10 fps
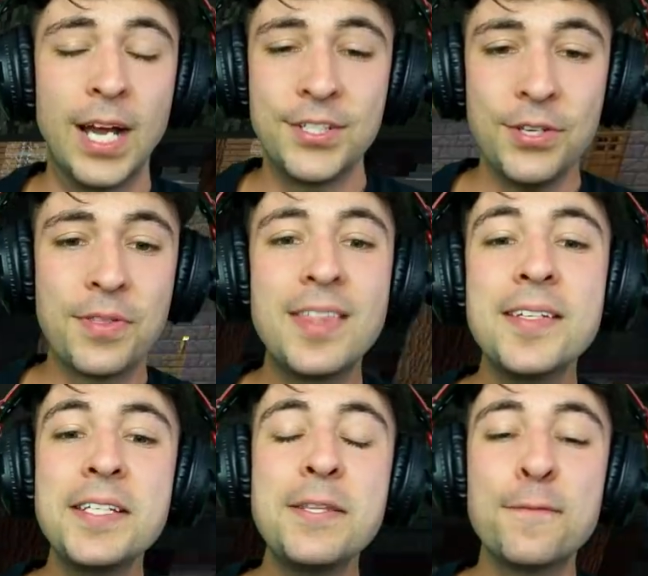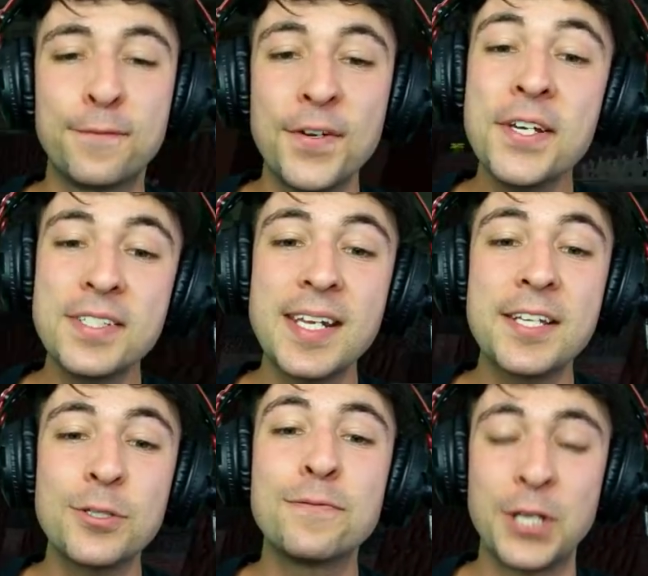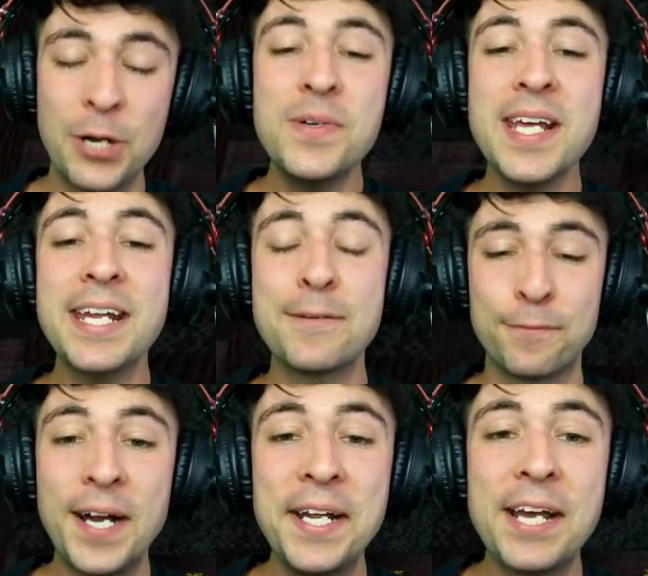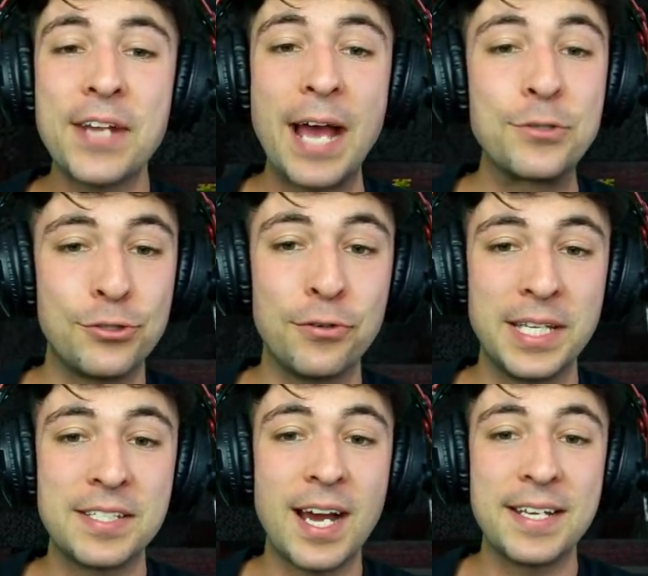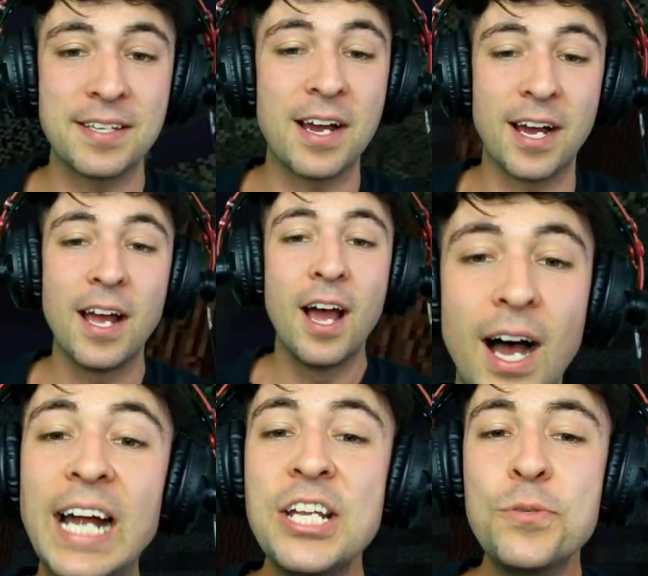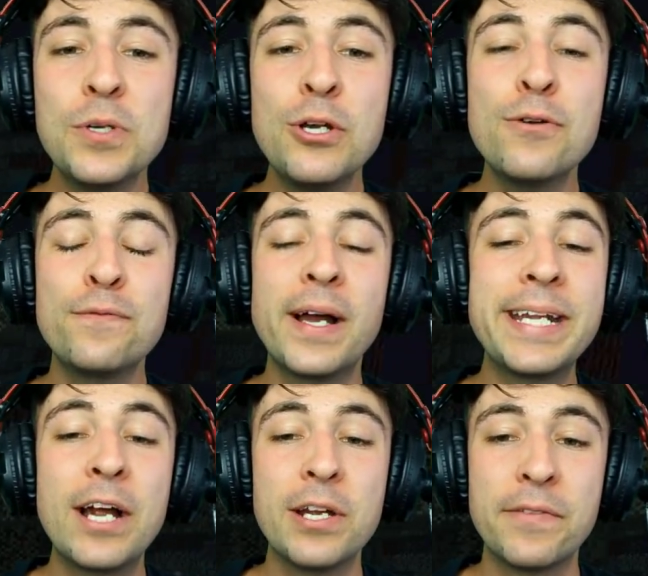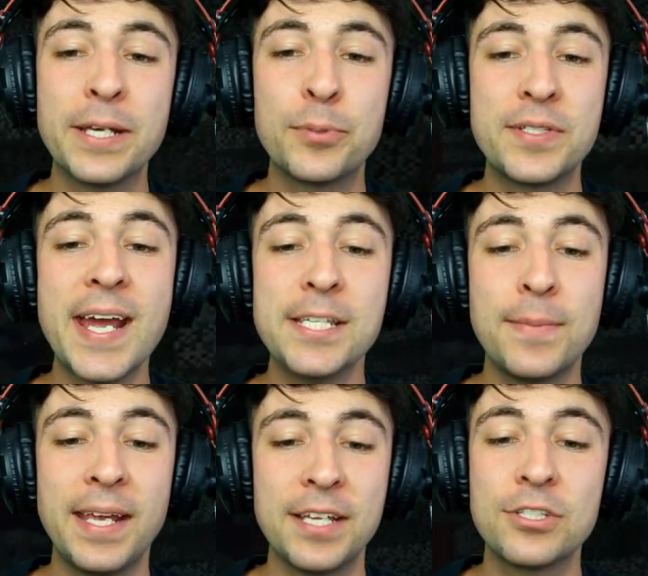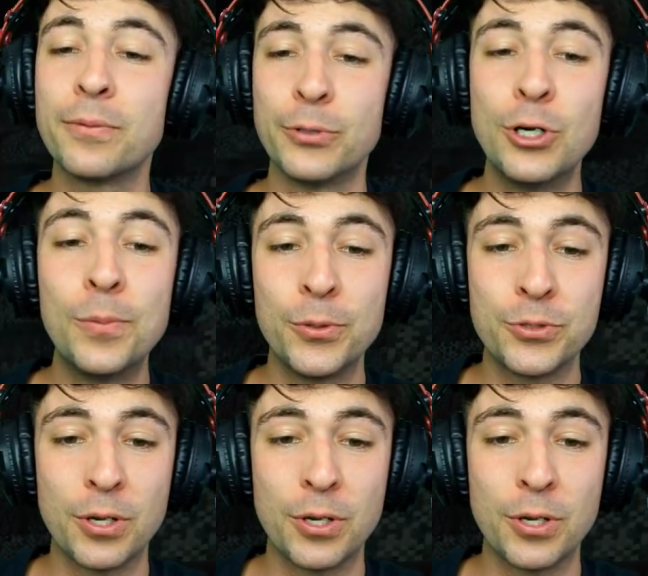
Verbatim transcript: So this is the first test of going ahead and finding out how strong these guys are. I just want to go and find out if they can protect me against some normal